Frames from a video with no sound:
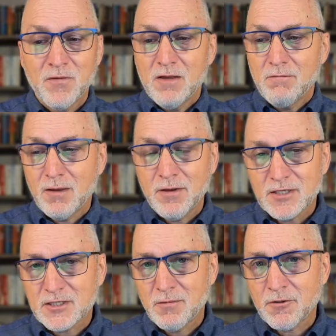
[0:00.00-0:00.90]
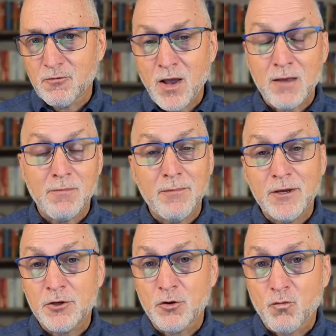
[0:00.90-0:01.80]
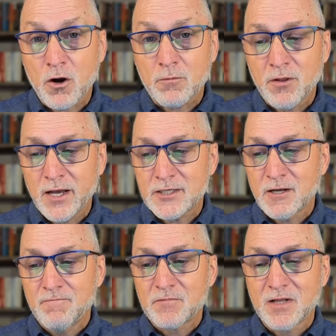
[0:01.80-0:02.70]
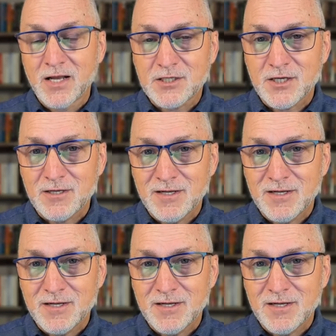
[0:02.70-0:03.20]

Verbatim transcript: maybe in some other way, maybe at your workplace. Listen,